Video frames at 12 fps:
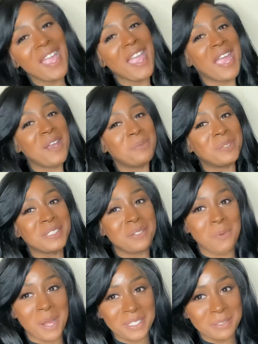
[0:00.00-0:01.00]
and want to
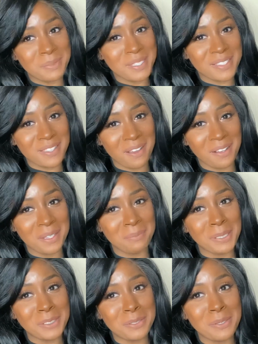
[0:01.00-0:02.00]
watch me install it,
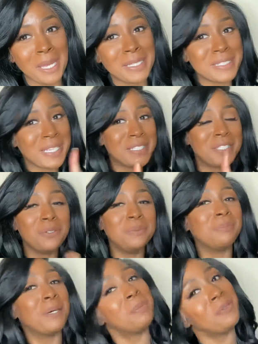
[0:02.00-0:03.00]
make sure you guys stay
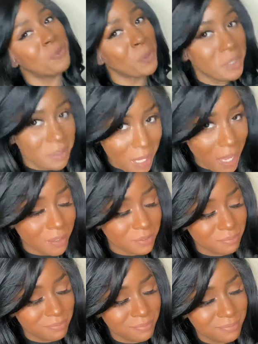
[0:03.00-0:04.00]
tuned. But before you go,
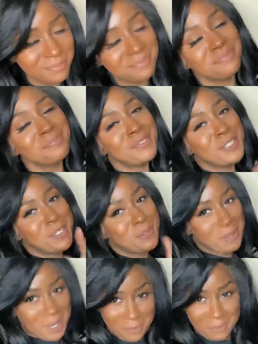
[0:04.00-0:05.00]

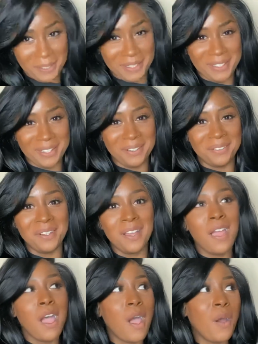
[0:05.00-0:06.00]
you already know
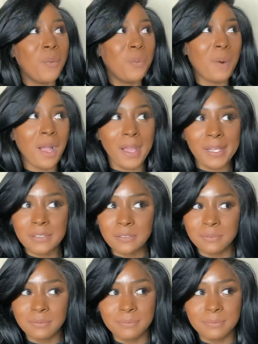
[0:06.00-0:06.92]
why.